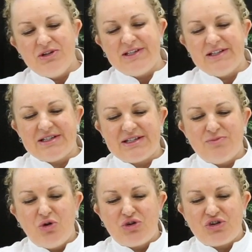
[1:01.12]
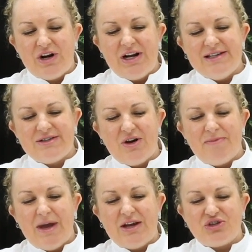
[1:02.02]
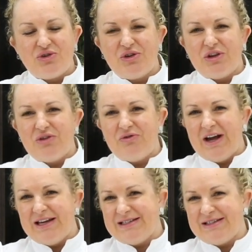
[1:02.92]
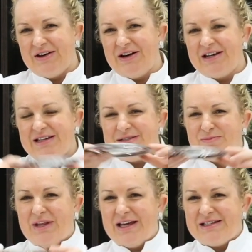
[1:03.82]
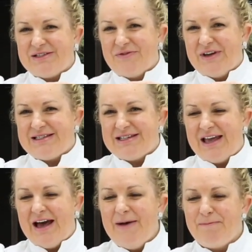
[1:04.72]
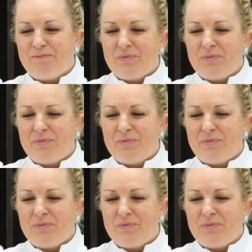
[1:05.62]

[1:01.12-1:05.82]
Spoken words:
using the small shredder, so I make sure that the raised side is placed facing up.